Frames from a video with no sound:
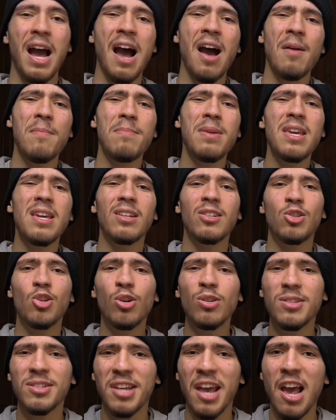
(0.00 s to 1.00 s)
I mean,
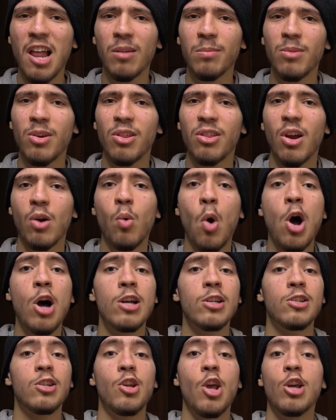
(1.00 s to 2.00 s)
don't tell me there
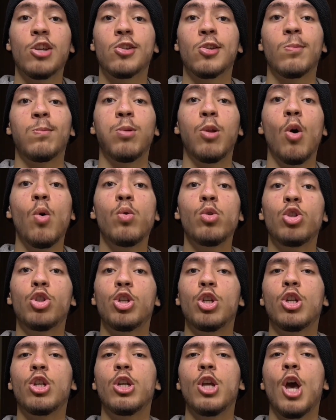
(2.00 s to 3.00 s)
was an
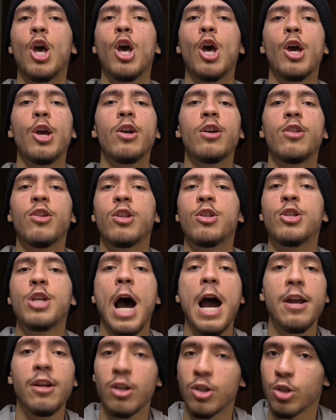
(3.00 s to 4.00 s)
explosion in the
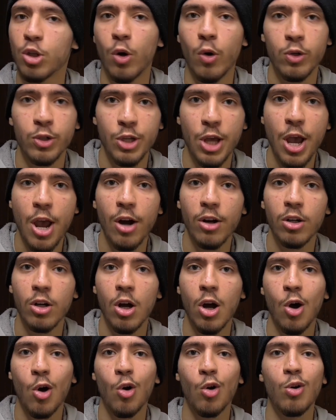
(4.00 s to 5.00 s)
dinosaurs
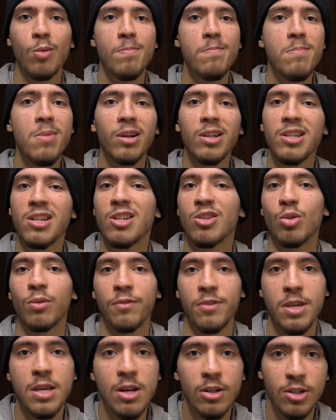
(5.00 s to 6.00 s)
era or millions
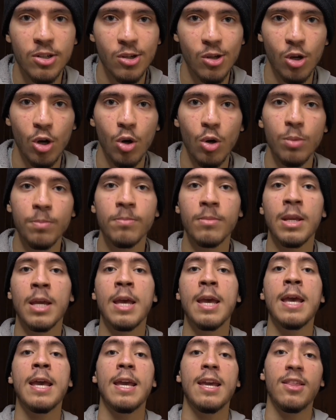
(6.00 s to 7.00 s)
of years ago.
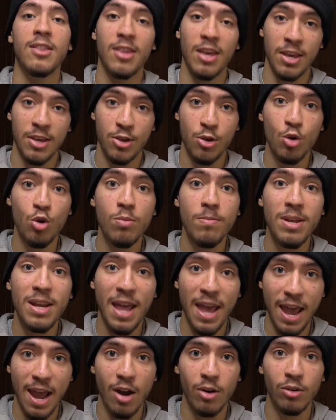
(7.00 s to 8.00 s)
In the
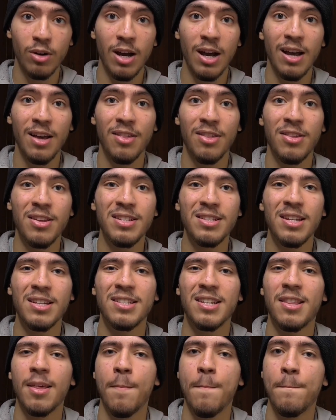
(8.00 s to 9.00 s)
human era, this
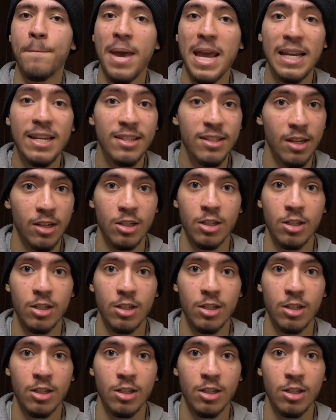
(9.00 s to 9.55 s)
is the biggest